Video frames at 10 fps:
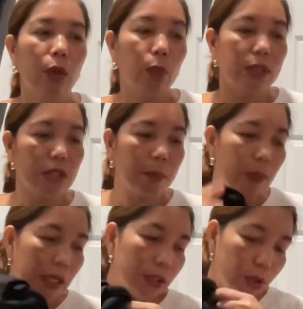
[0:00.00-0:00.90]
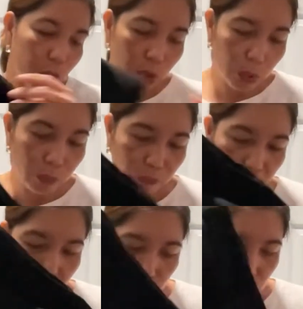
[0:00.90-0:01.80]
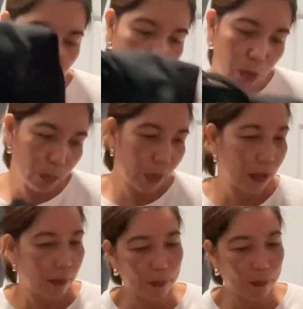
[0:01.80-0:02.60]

which I'm planning to do very soon when the